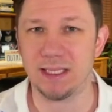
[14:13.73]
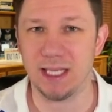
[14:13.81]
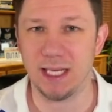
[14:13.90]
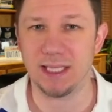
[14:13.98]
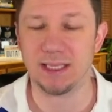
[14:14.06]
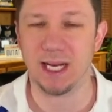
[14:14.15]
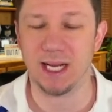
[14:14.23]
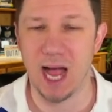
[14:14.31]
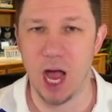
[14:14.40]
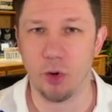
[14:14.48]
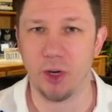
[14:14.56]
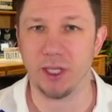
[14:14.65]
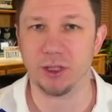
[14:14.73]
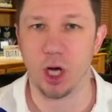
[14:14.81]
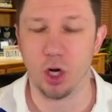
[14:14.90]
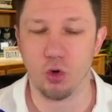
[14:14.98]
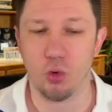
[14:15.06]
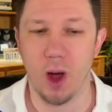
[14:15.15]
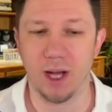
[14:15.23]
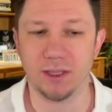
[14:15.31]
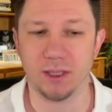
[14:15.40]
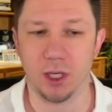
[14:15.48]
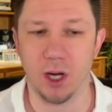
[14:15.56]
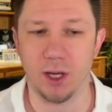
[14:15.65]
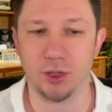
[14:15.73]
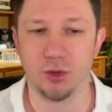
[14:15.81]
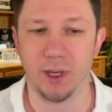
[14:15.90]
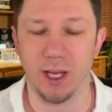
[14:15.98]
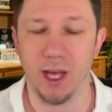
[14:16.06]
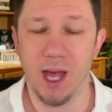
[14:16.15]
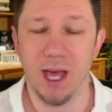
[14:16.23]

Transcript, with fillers: cities, and counties across the country.